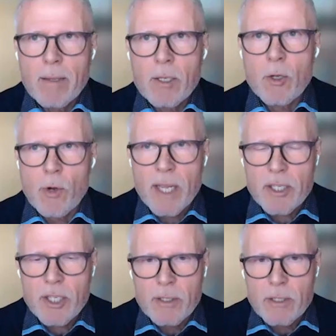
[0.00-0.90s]

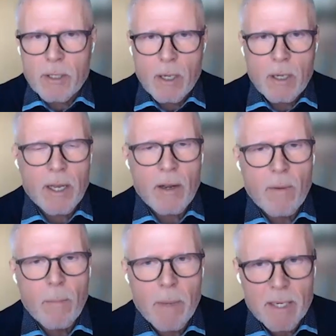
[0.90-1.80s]
connections, a kind of
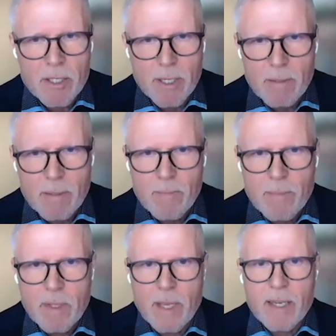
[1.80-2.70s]
a medicine
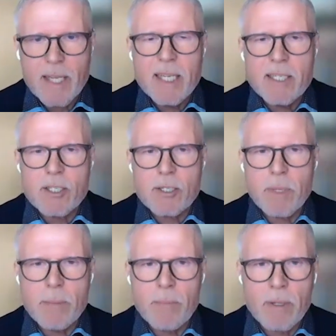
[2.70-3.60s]
that eases
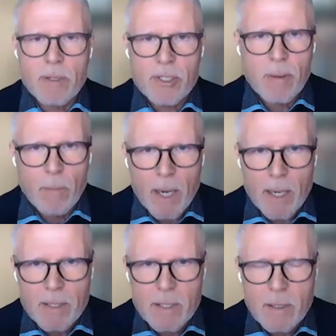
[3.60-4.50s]
people's
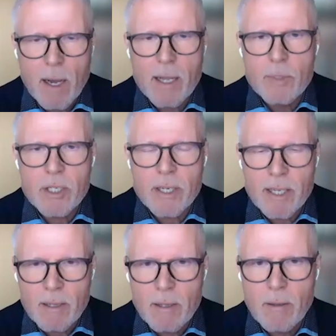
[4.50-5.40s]
mind. I'm
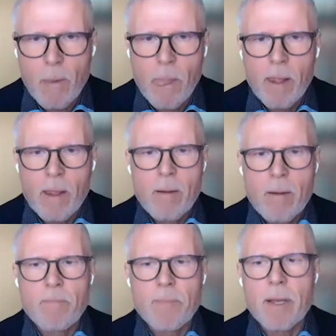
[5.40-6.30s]
still
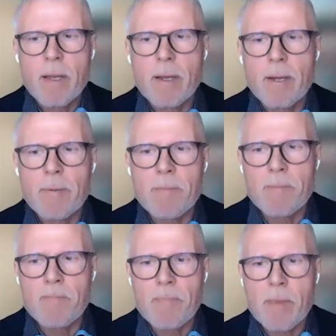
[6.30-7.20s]

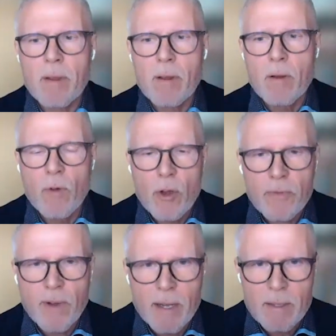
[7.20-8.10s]

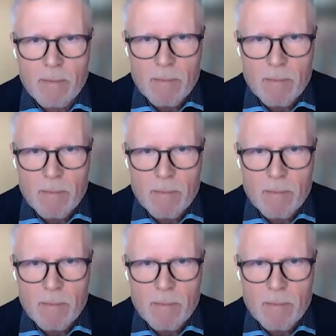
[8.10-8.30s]
worthwhile